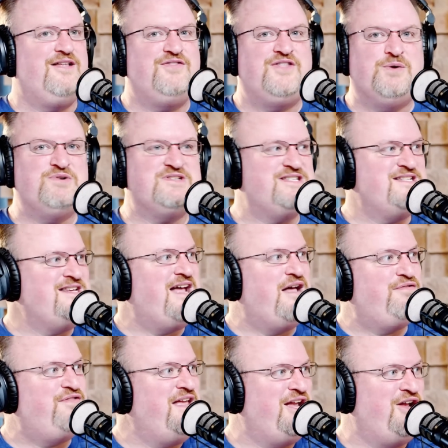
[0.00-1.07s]
There was
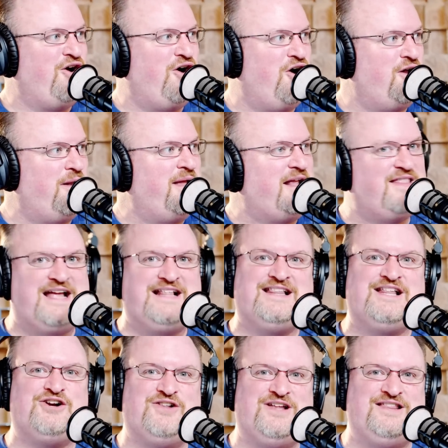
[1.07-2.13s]
nothing on like
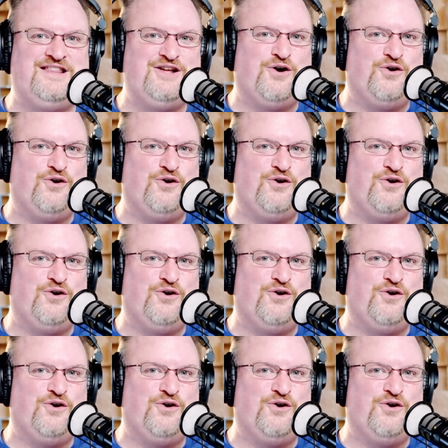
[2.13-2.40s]
literally the